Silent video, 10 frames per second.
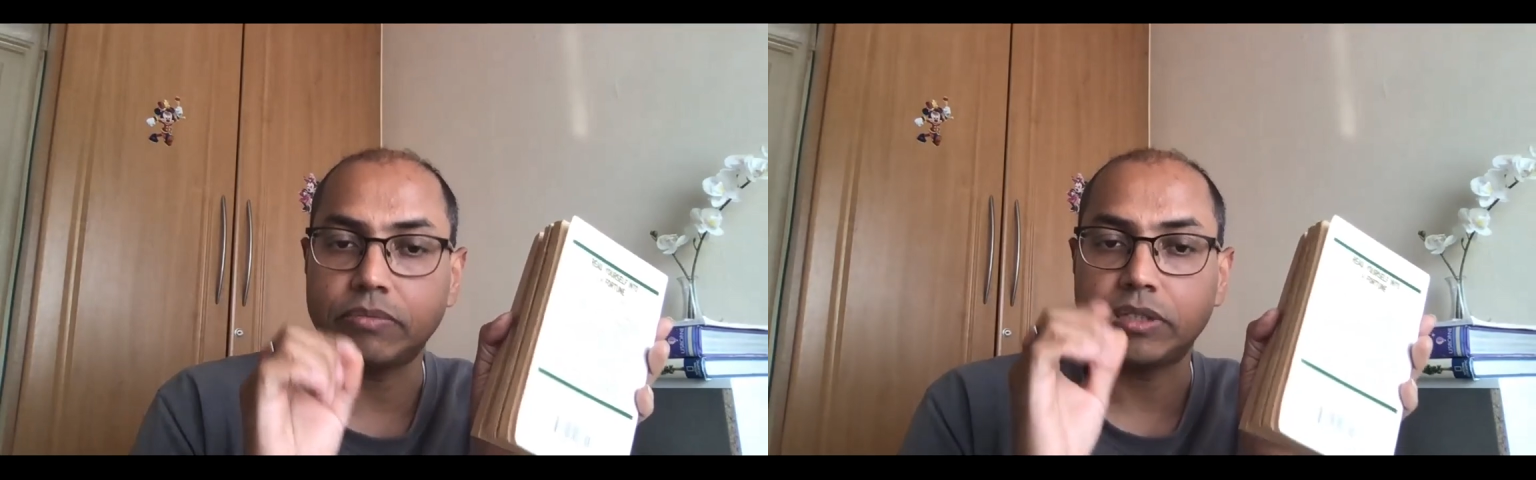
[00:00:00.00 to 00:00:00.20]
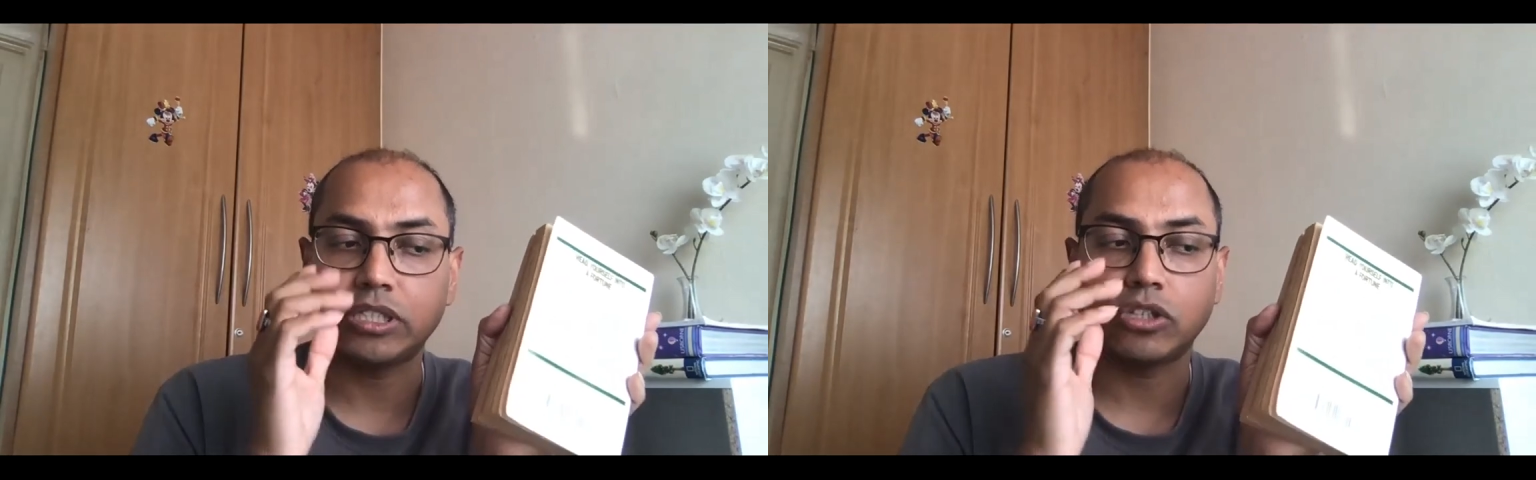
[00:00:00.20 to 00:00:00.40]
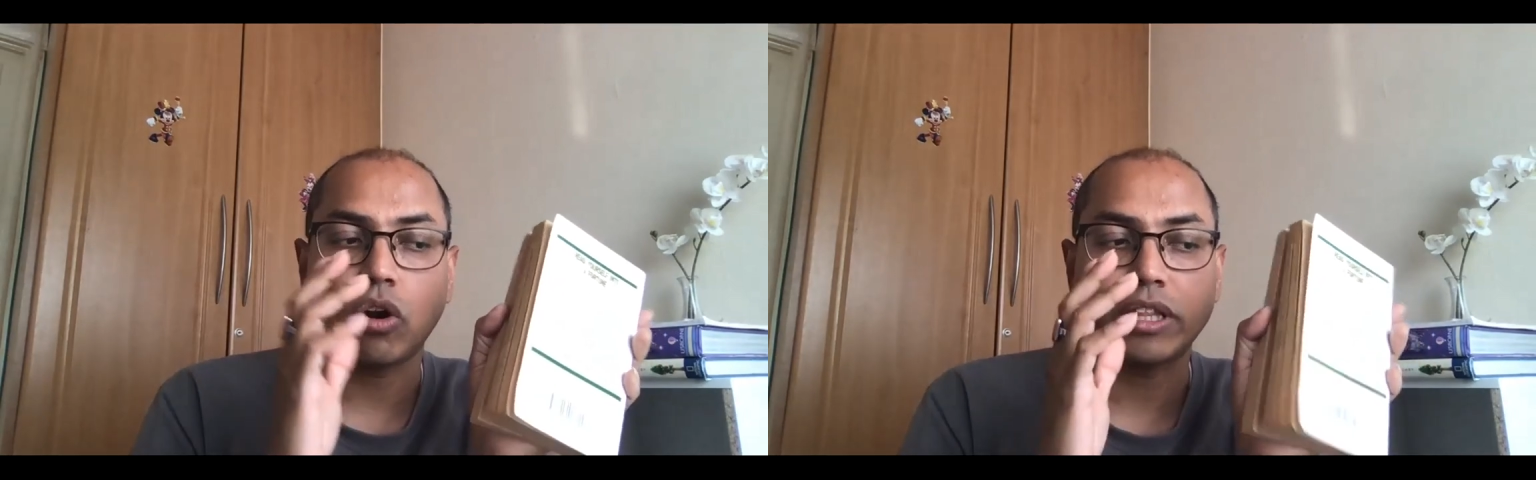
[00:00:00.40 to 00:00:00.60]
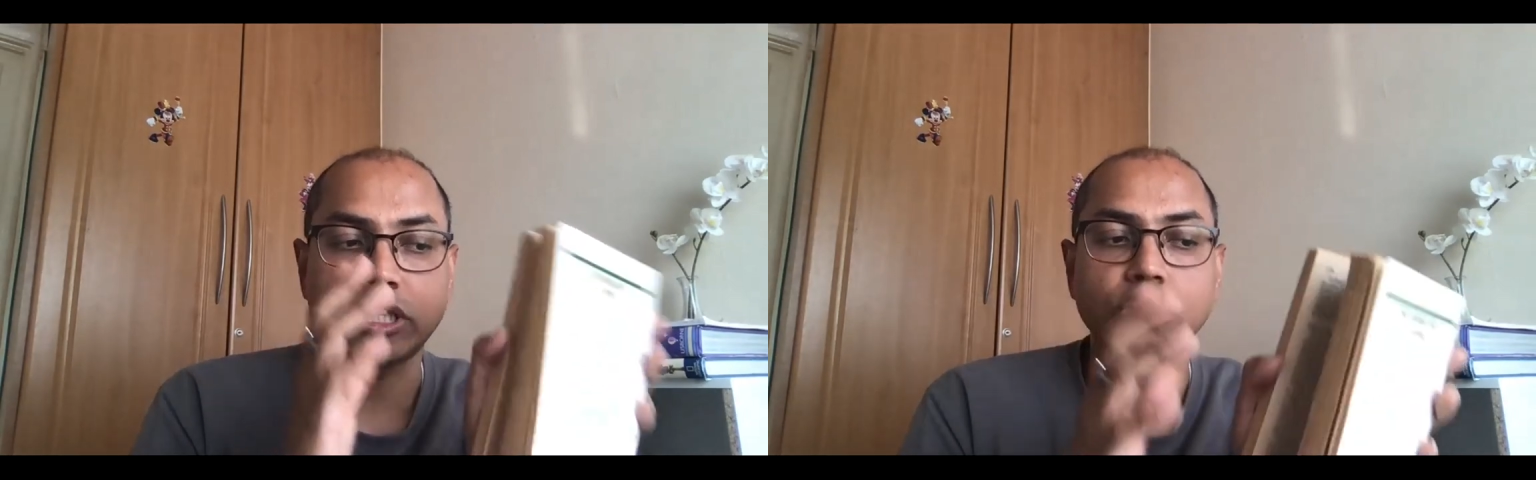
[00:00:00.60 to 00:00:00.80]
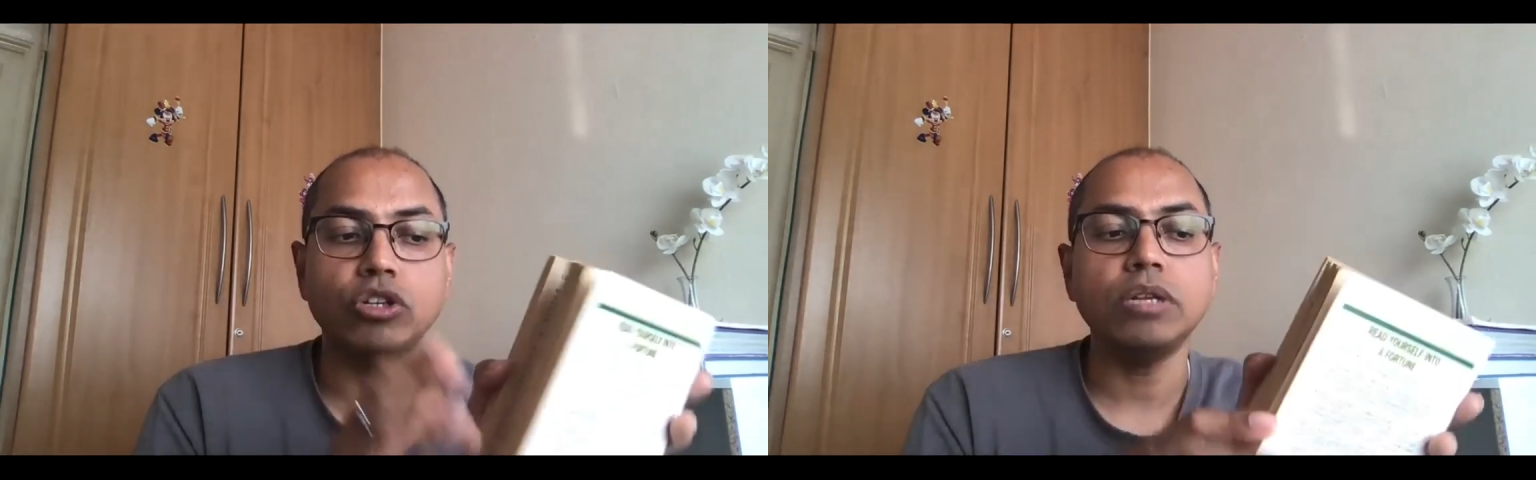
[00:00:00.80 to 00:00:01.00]
which is not a
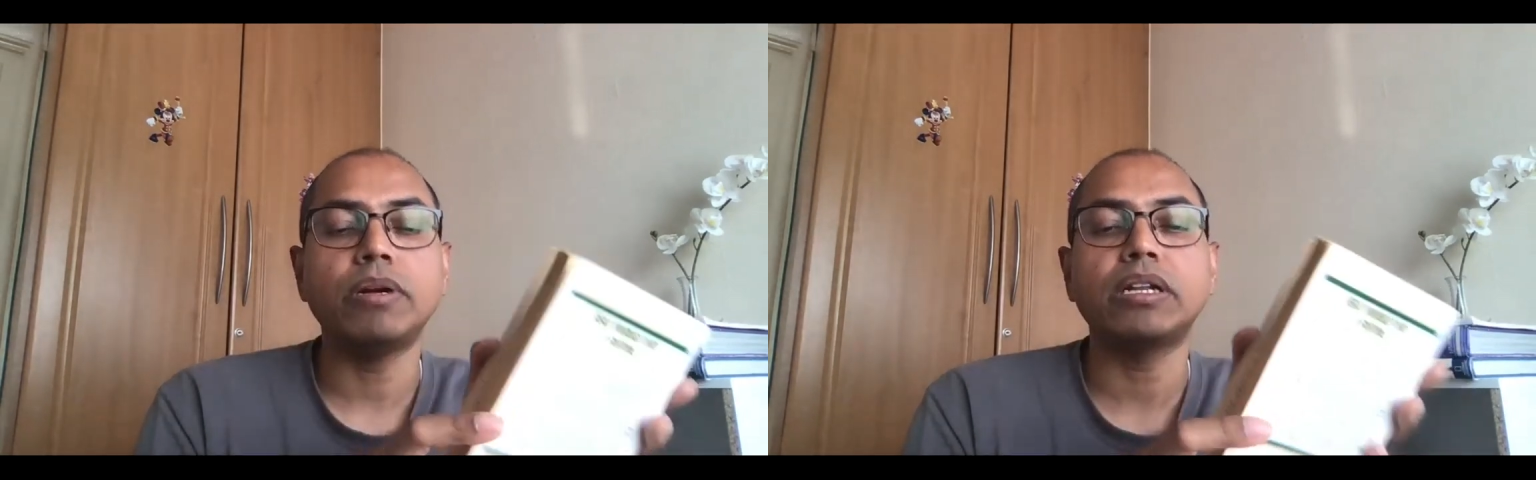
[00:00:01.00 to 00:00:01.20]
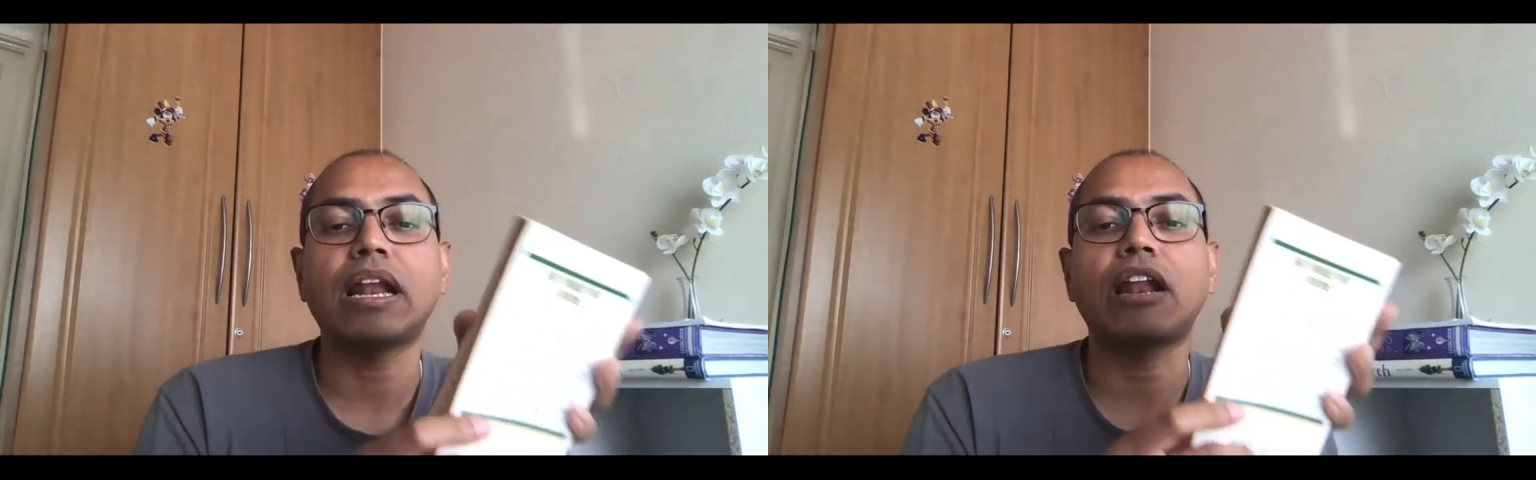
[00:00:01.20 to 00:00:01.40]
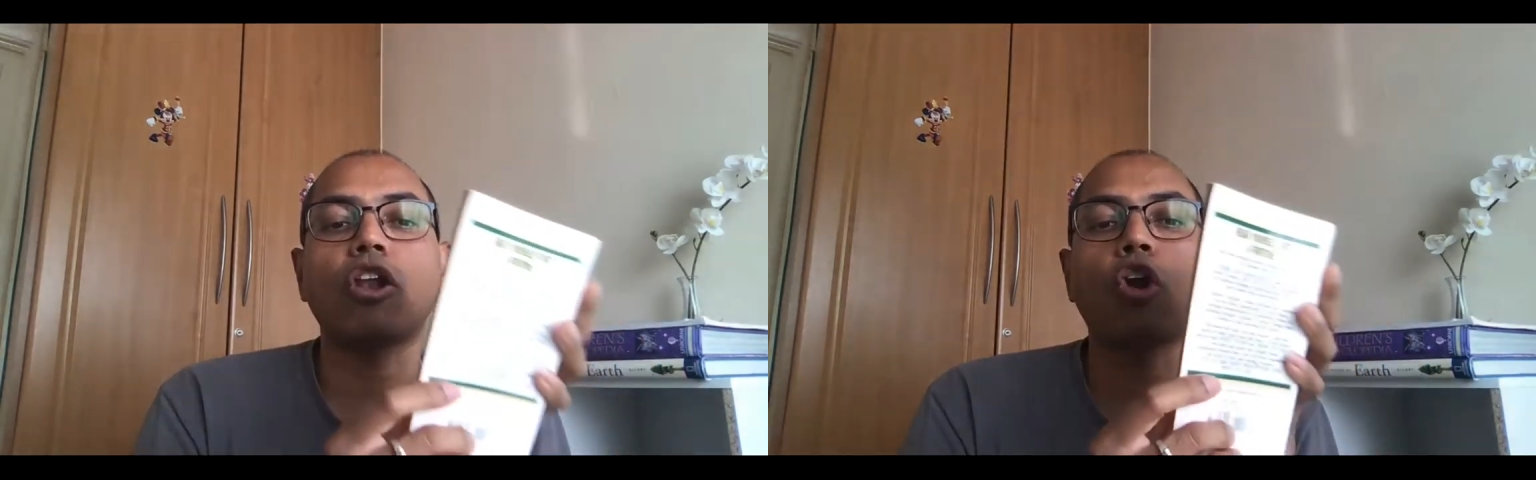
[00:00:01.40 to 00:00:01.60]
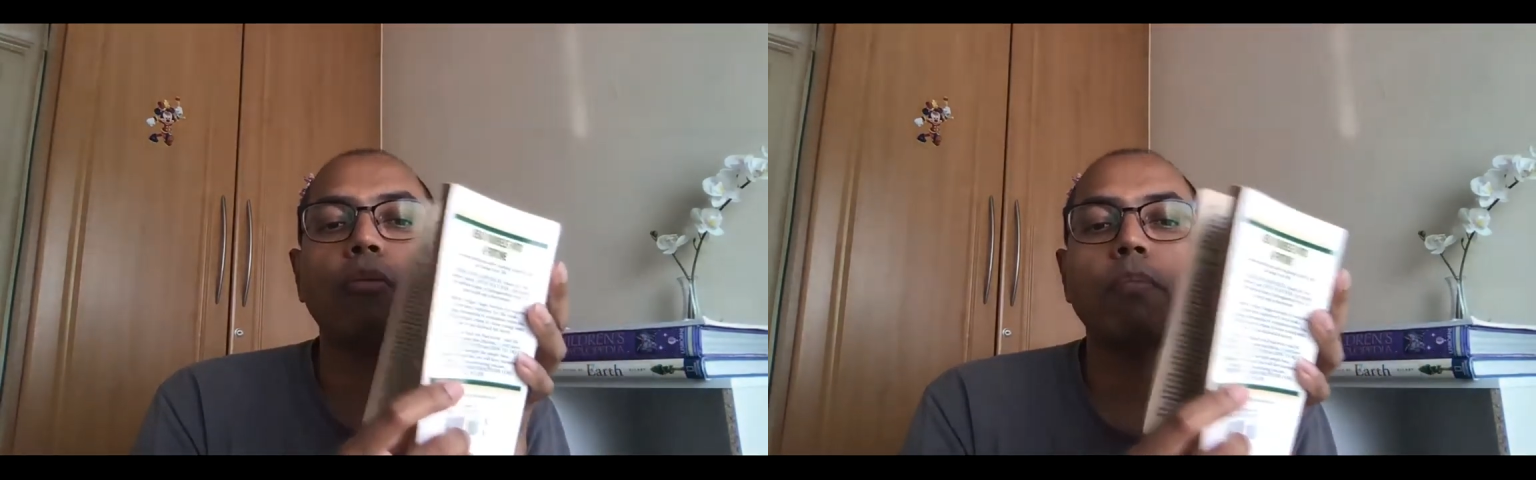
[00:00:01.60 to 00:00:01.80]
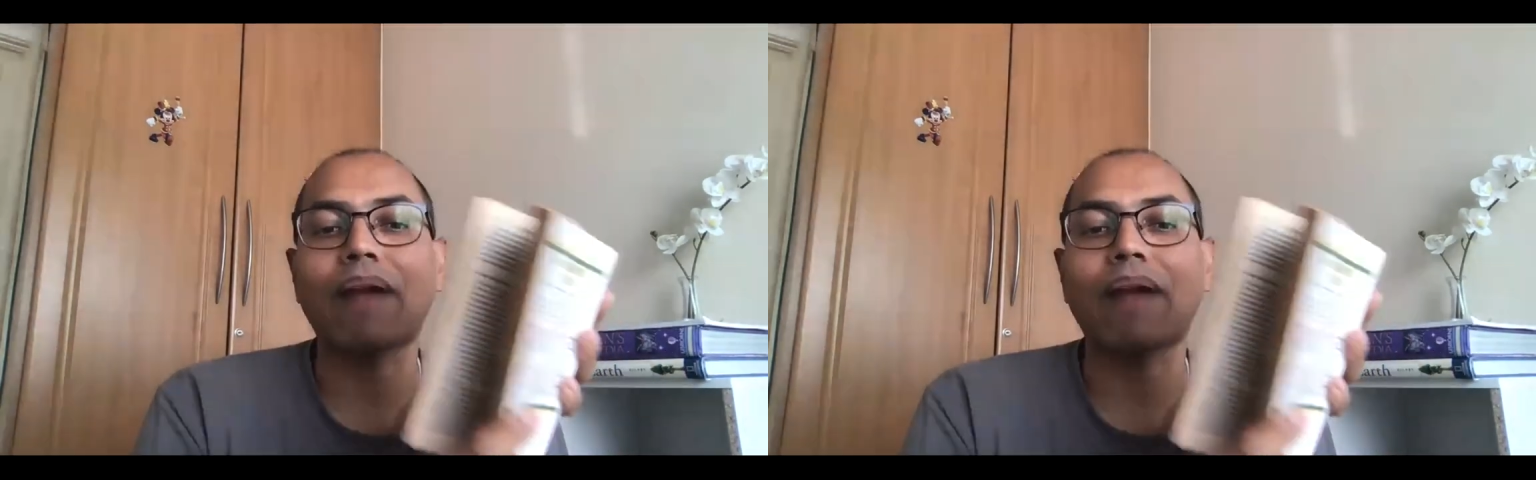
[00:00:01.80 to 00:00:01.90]
theory, but there are a lot of